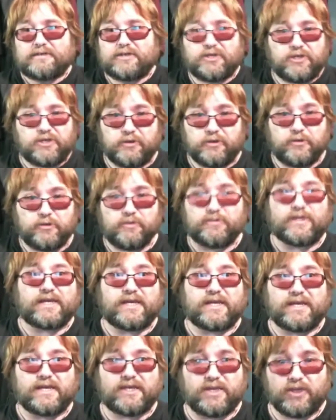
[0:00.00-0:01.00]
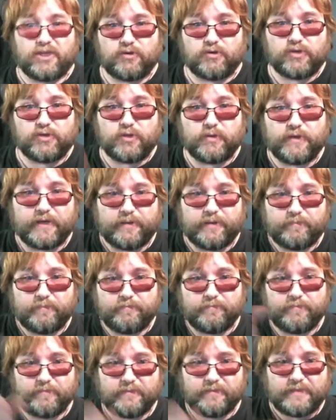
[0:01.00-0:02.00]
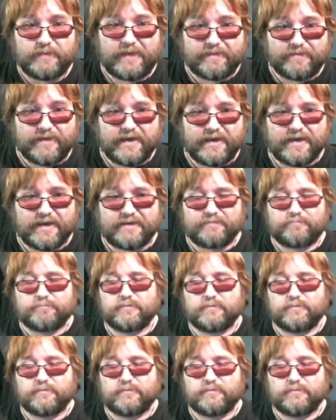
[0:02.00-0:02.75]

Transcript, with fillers: Q that could kill you in a like that.